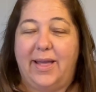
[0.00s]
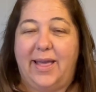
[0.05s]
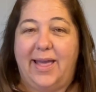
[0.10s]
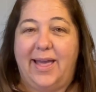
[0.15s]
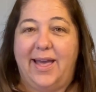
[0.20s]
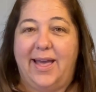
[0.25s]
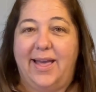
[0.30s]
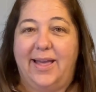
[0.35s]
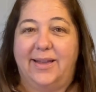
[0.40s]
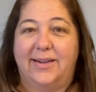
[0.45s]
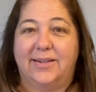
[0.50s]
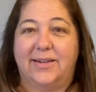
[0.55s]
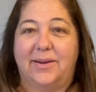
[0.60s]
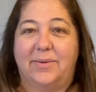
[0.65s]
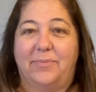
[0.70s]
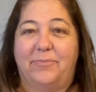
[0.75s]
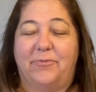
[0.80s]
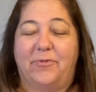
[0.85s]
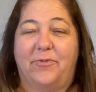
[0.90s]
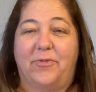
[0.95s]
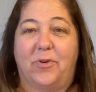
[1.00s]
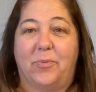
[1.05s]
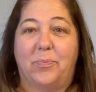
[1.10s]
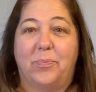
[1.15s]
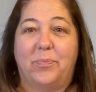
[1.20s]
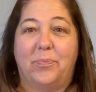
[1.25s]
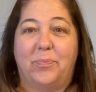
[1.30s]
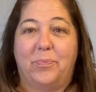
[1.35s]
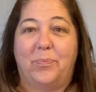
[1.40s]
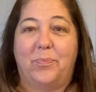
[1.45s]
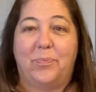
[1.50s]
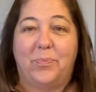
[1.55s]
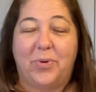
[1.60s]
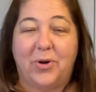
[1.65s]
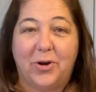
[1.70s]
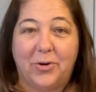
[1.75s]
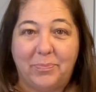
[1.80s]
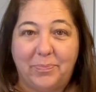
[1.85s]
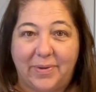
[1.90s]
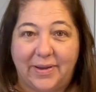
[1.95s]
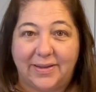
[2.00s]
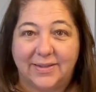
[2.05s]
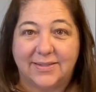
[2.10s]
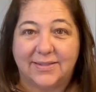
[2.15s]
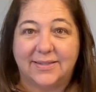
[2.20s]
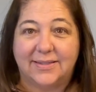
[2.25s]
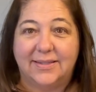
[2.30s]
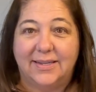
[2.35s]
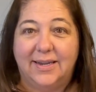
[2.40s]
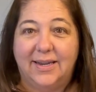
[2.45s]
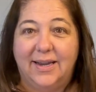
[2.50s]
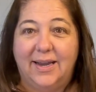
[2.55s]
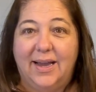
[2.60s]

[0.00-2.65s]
And for purpose,